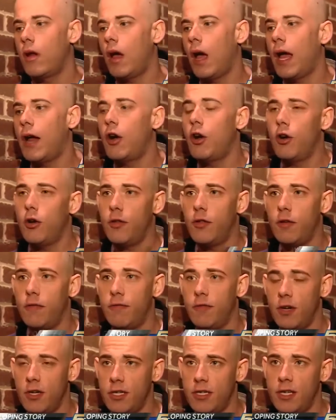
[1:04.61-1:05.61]
I heard
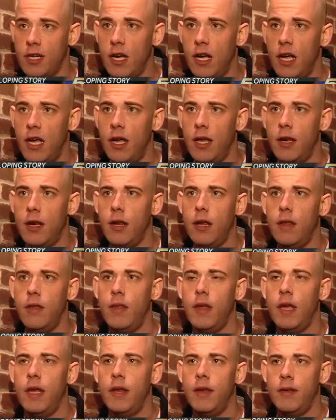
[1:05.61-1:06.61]
the first shot,
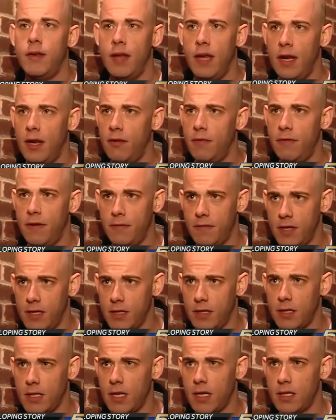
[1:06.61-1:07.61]
and then 10 to
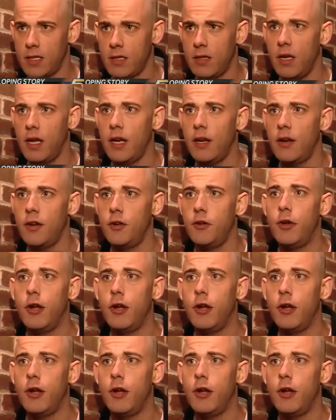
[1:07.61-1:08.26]
15 seconds later,